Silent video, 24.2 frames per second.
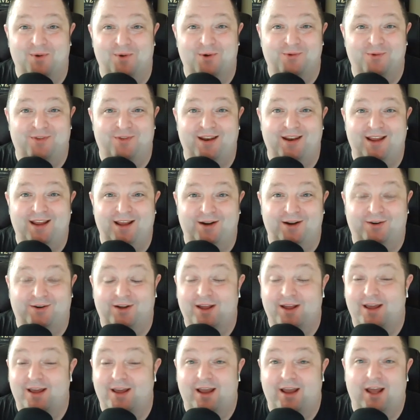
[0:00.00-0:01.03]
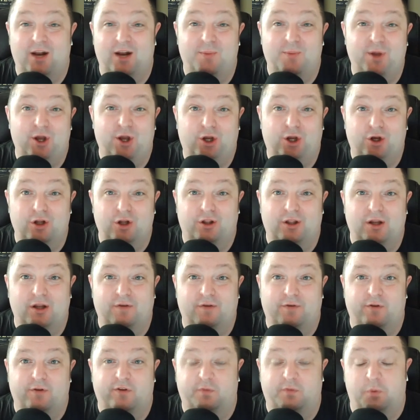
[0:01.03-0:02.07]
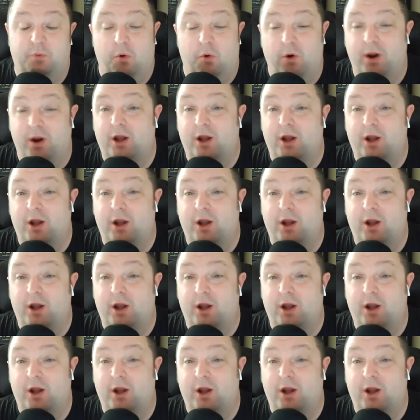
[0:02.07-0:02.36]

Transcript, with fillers: the needle. It'll be a good thing for the sport.